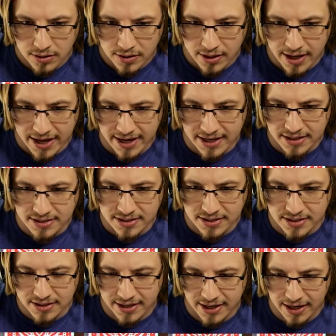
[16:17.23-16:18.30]
Ace,
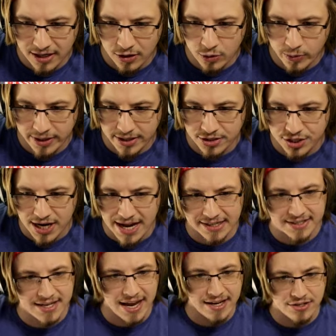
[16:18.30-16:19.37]
king, queen, jack,
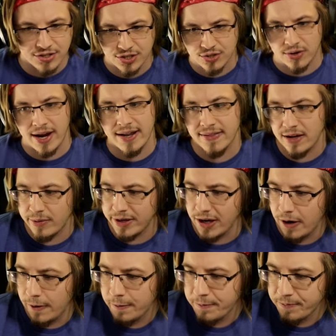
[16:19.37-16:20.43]
10. Straight. There we go